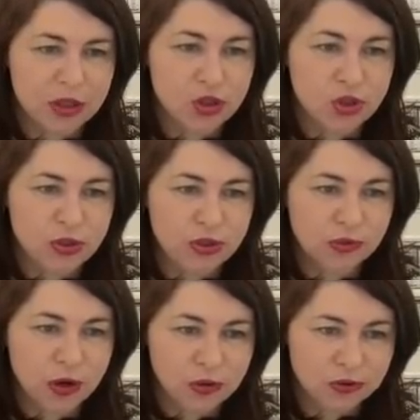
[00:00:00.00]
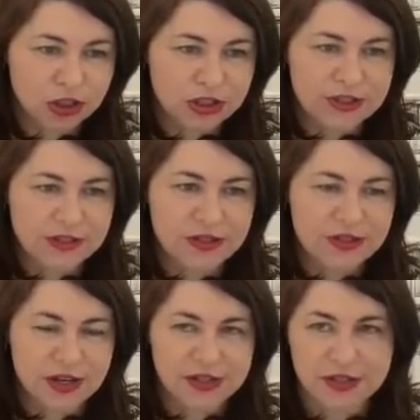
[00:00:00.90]
two-year-old
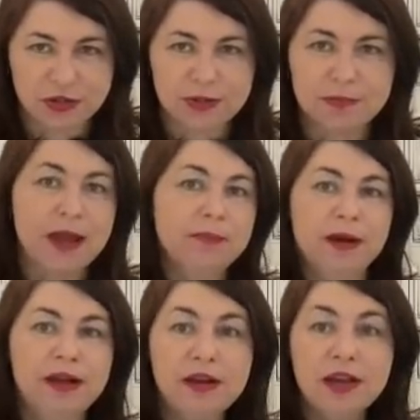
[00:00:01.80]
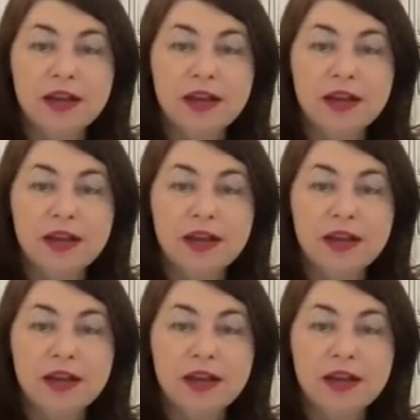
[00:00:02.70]
designer series paper."